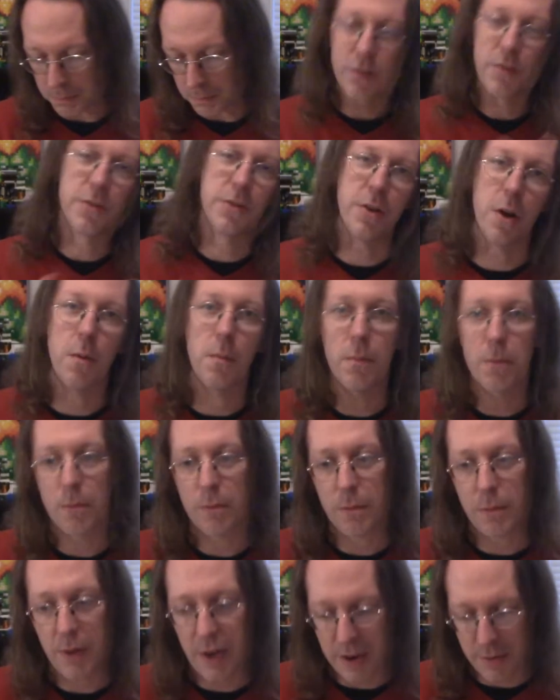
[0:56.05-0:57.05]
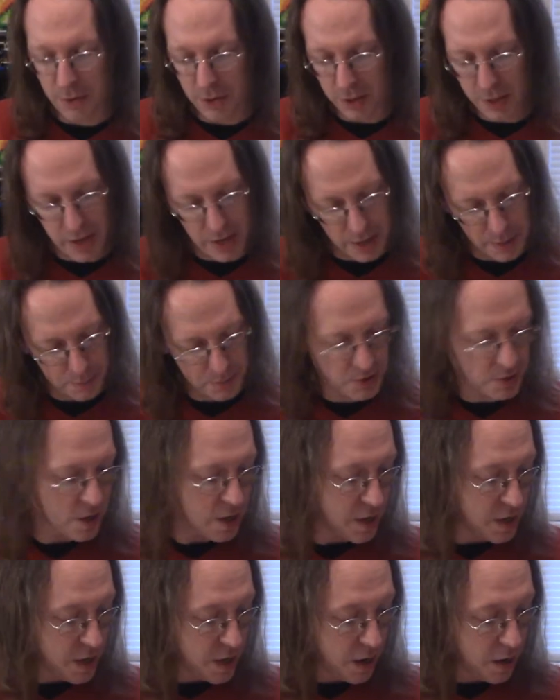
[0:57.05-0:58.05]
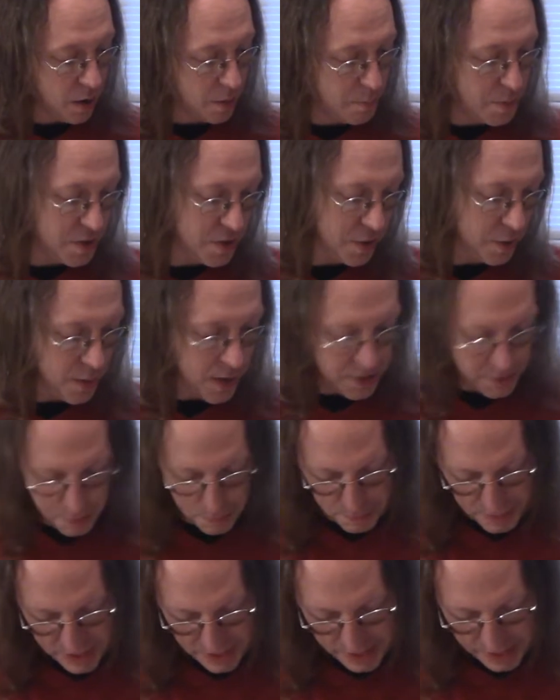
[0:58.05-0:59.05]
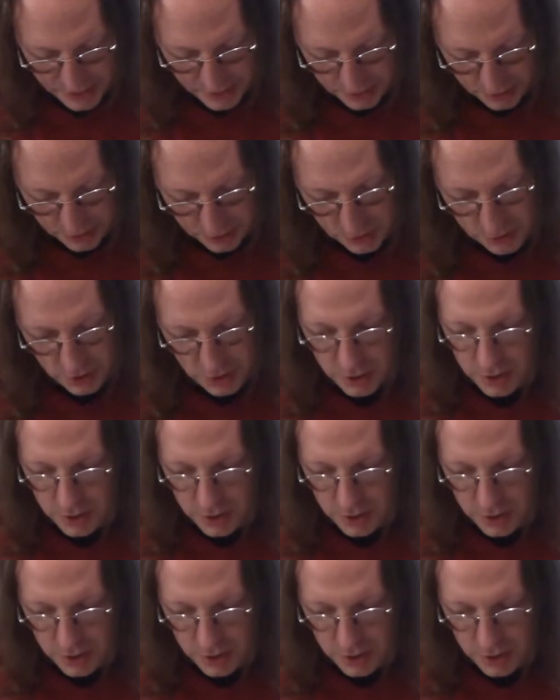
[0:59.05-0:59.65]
So we have our lineups. Our pitching matchup is